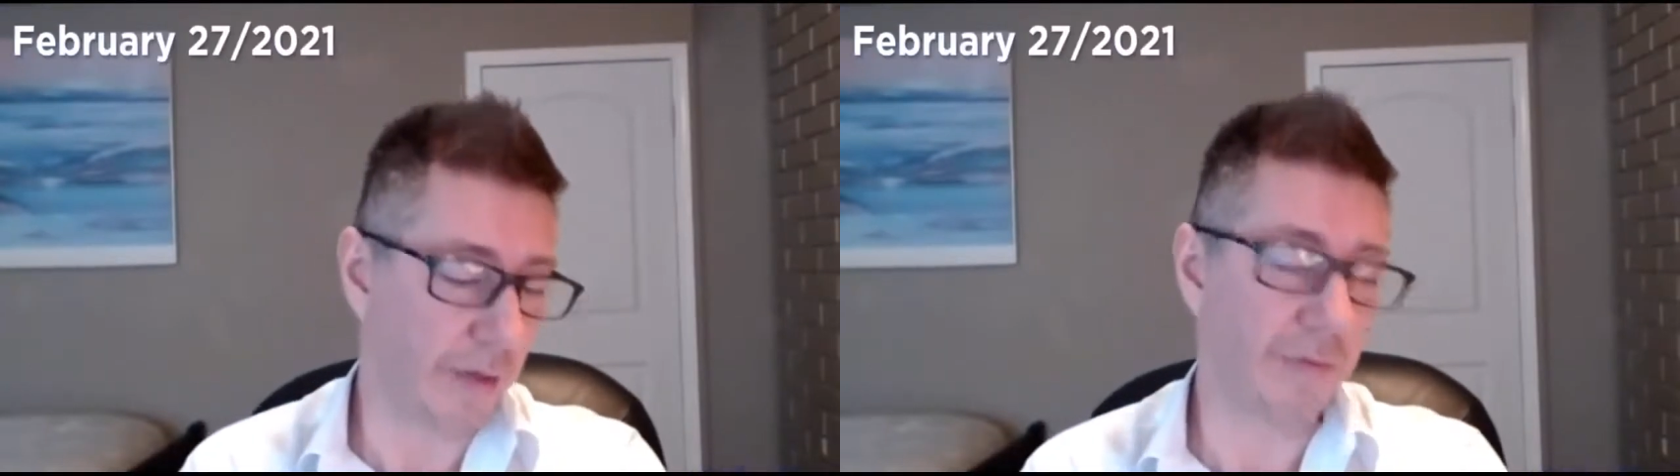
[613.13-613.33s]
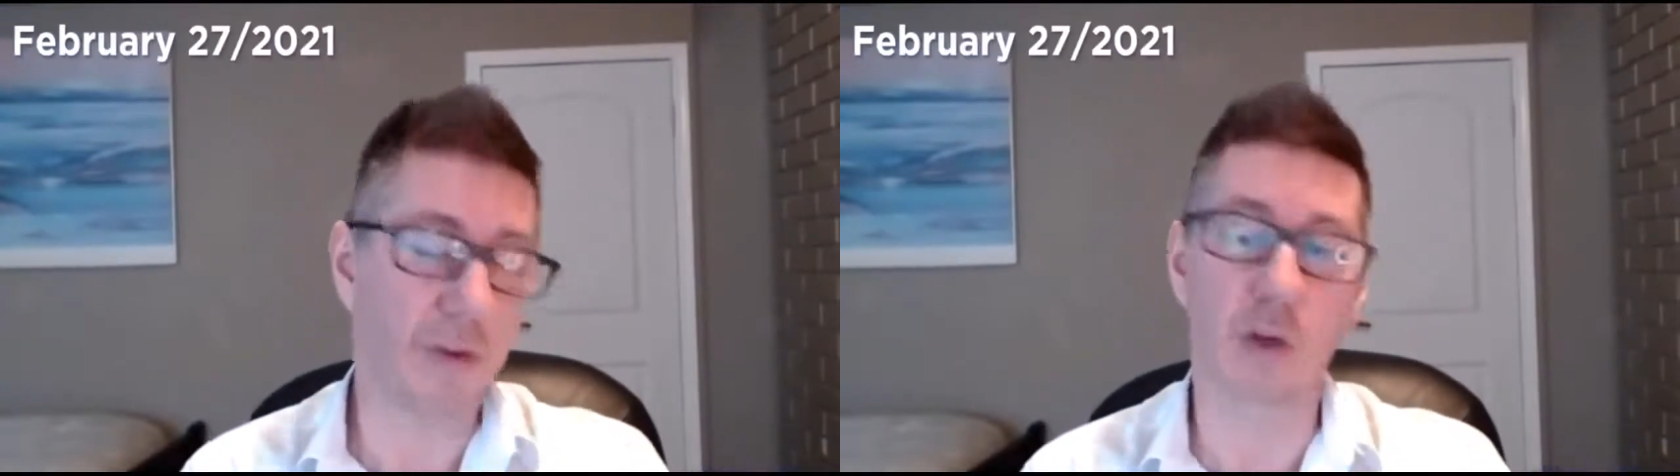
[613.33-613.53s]

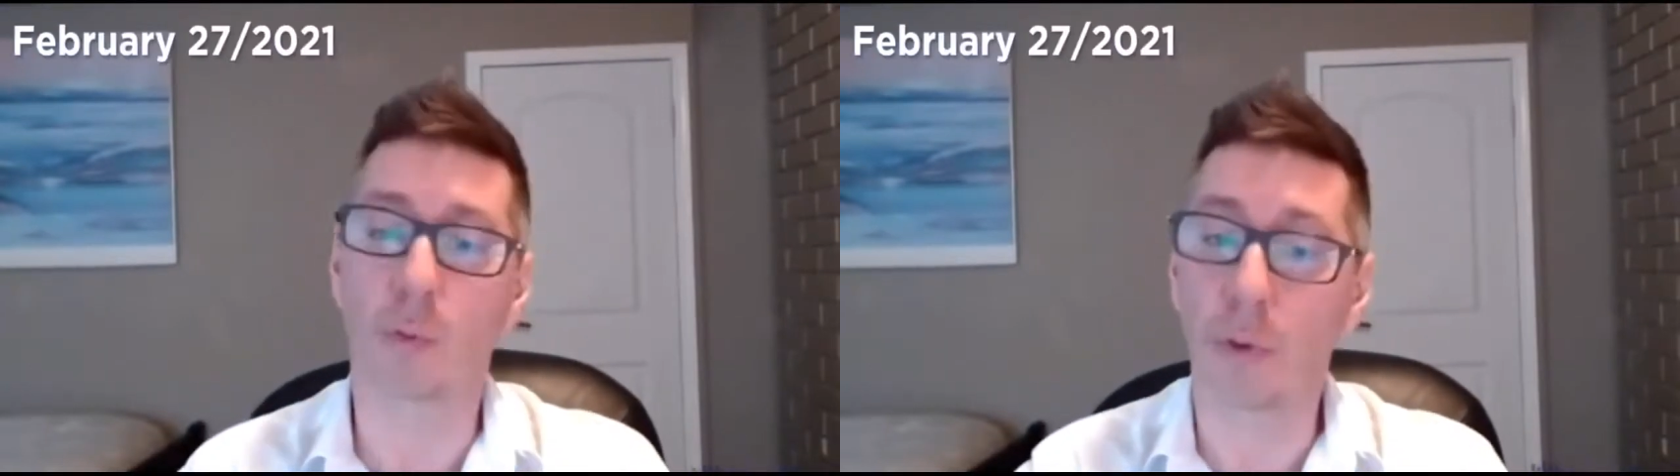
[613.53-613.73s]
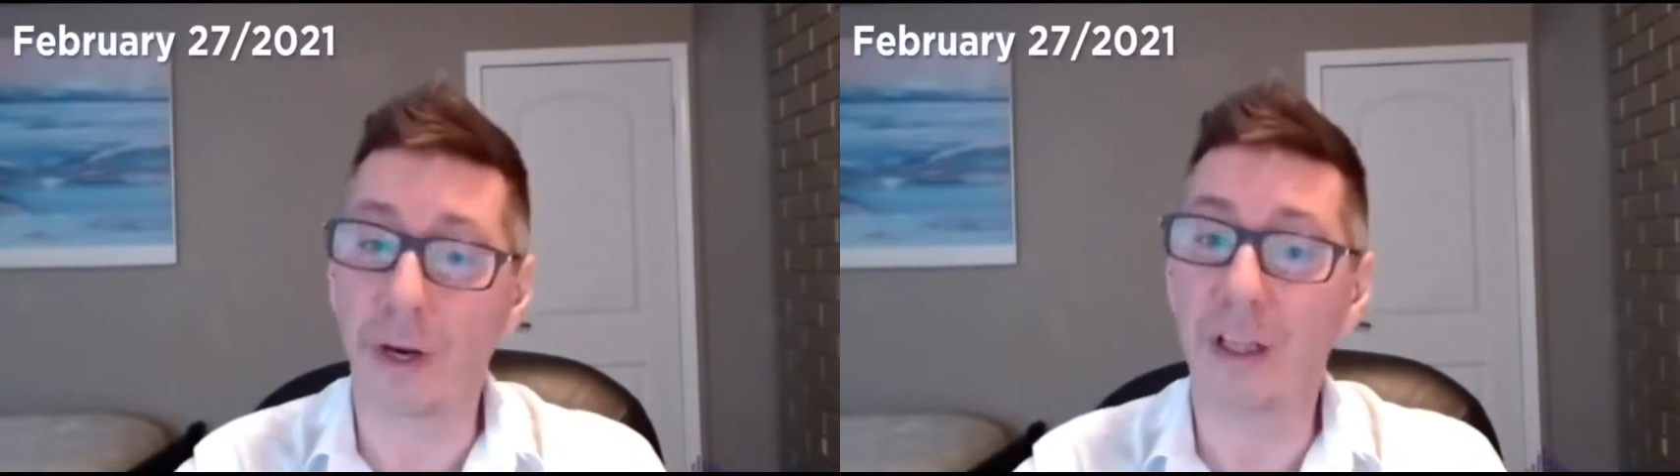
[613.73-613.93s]
if it's a
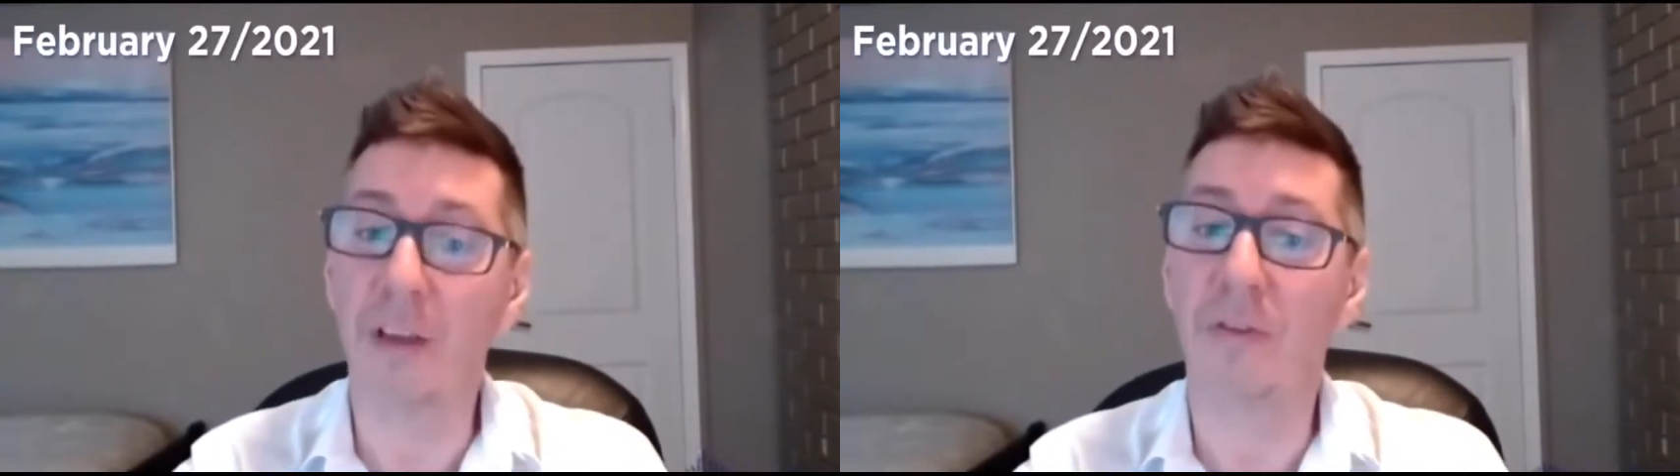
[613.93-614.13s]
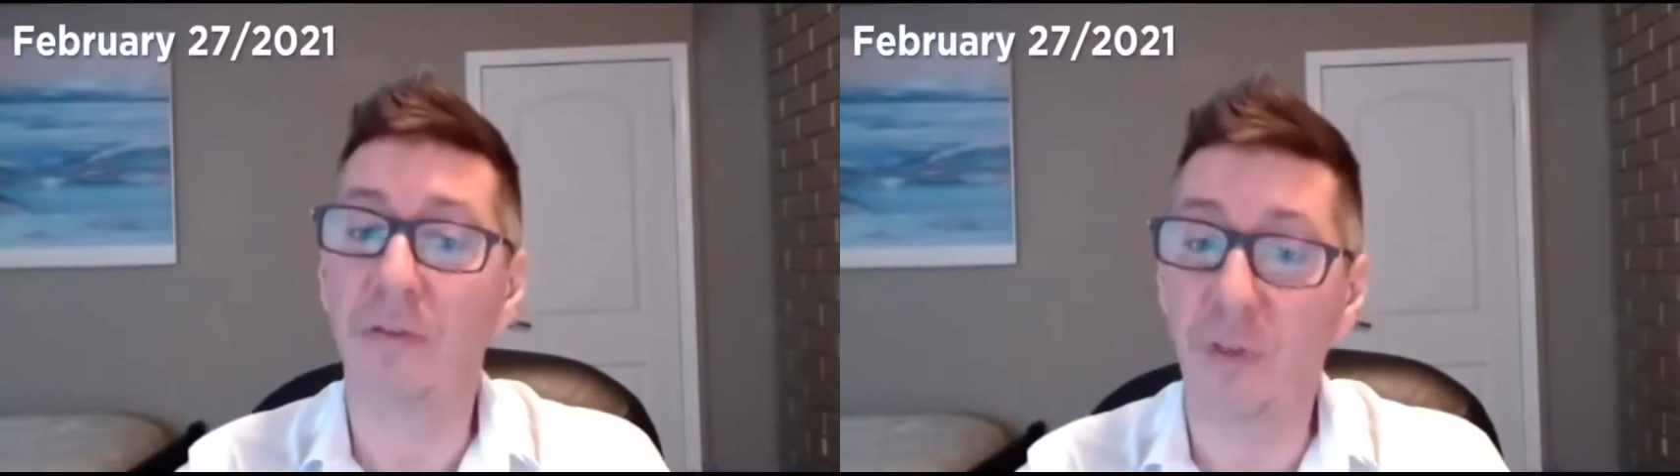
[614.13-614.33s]

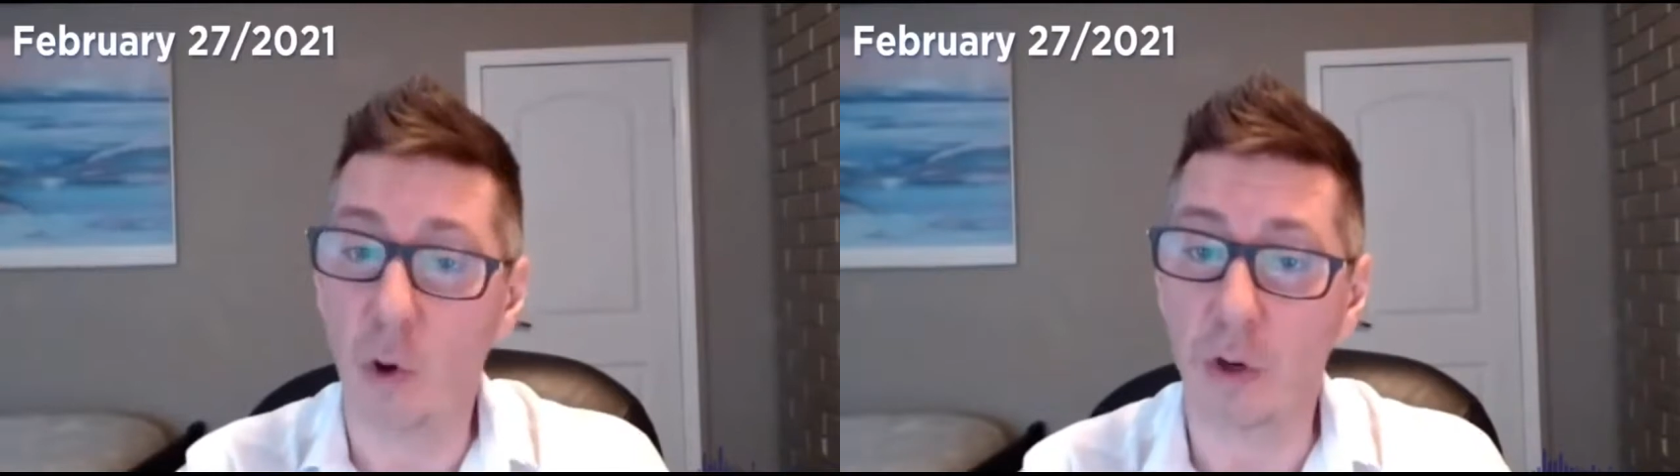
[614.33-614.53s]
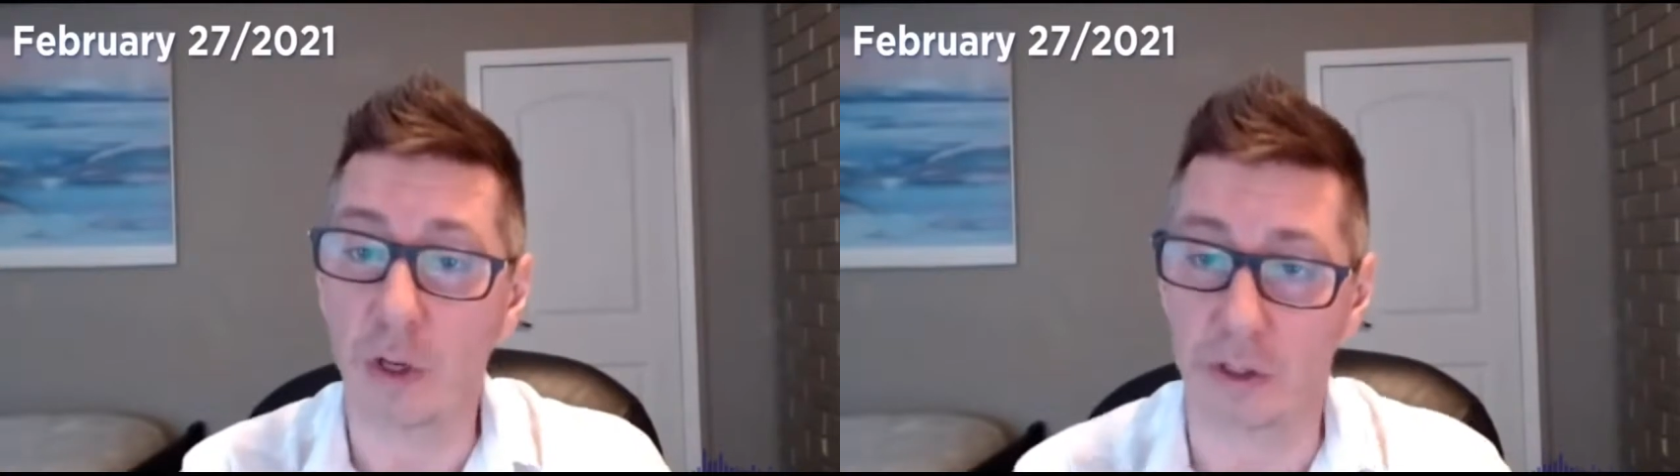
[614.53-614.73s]
really
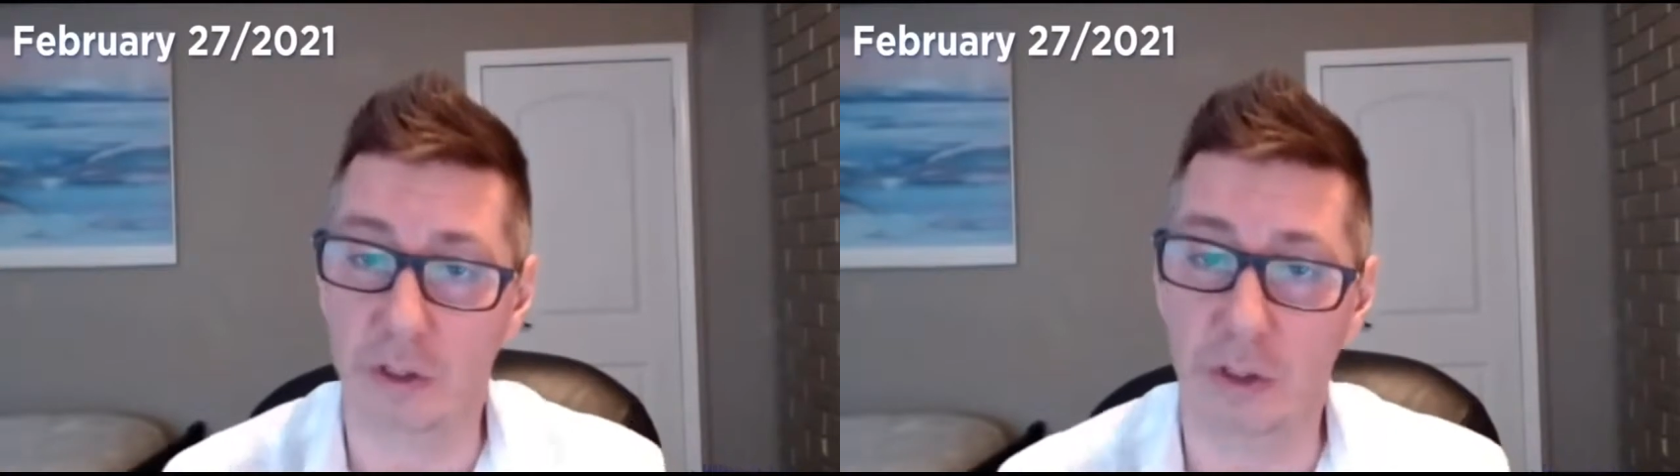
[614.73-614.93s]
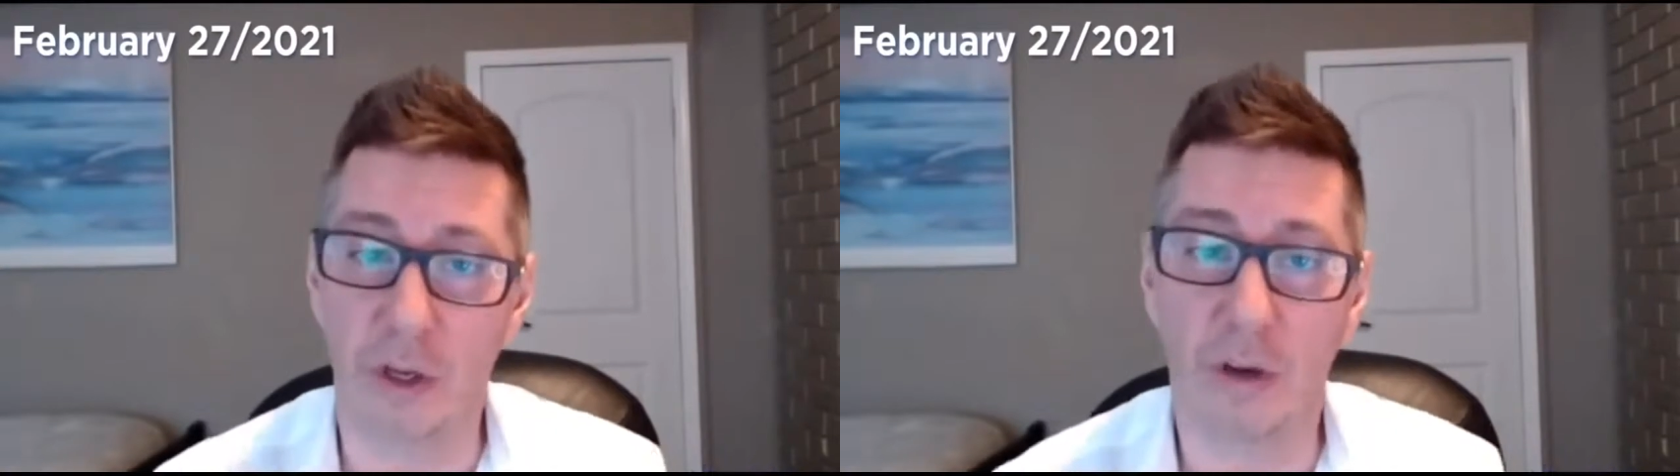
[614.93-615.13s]

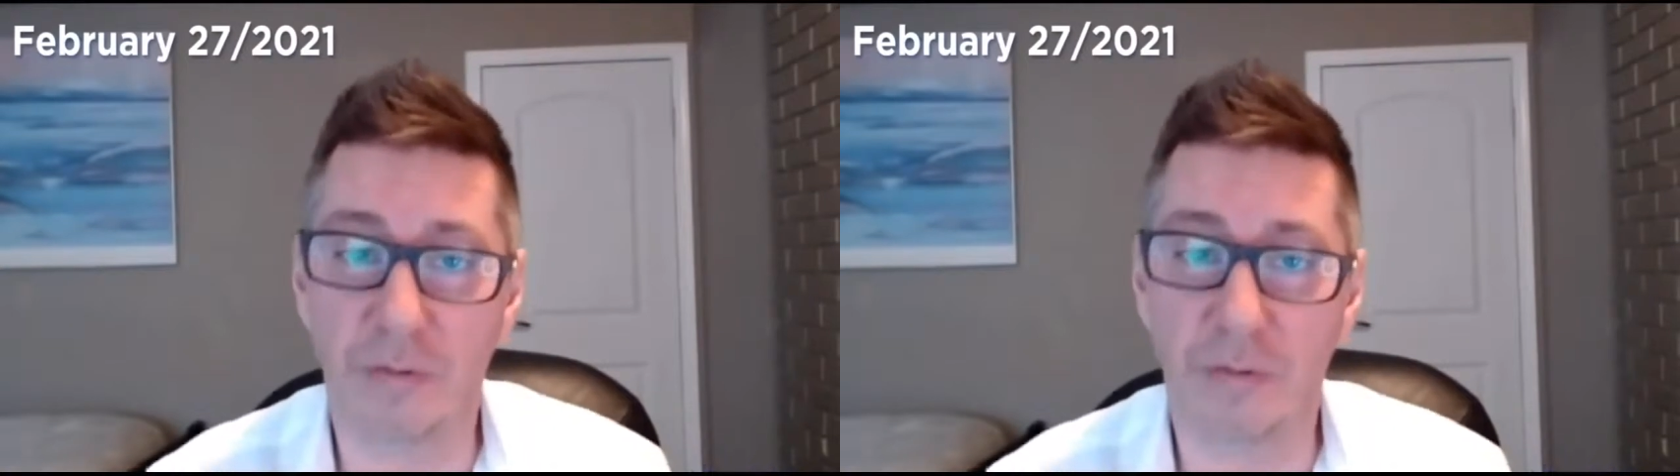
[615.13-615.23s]
focused